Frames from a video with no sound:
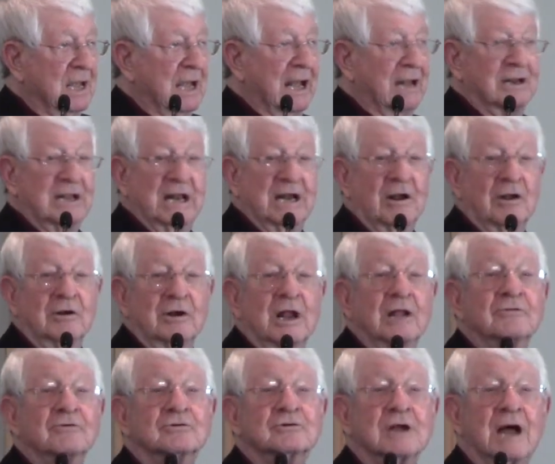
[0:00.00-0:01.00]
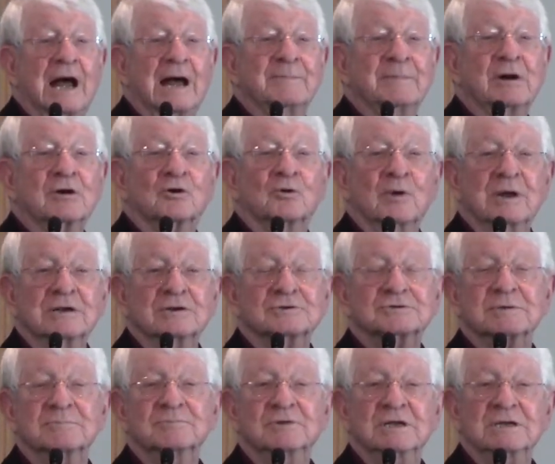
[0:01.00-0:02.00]
and then another time I'll go into
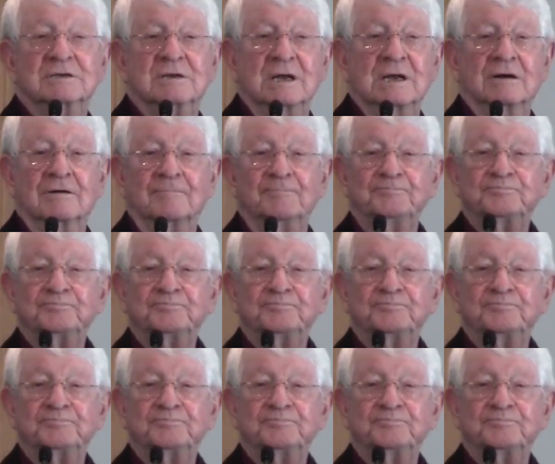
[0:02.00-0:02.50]
some detail.